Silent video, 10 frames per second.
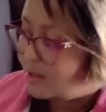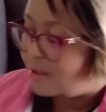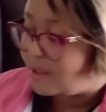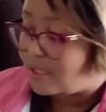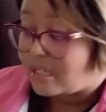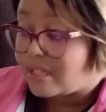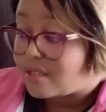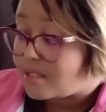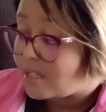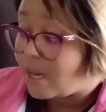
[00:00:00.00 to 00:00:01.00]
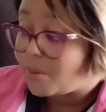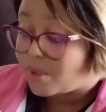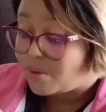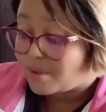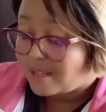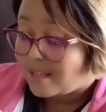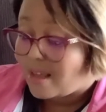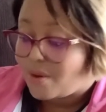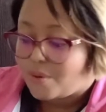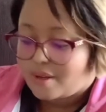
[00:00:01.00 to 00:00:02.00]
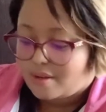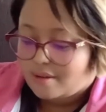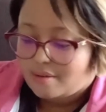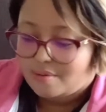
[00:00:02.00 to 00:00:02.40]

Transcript: and let's see how it looks in Yawin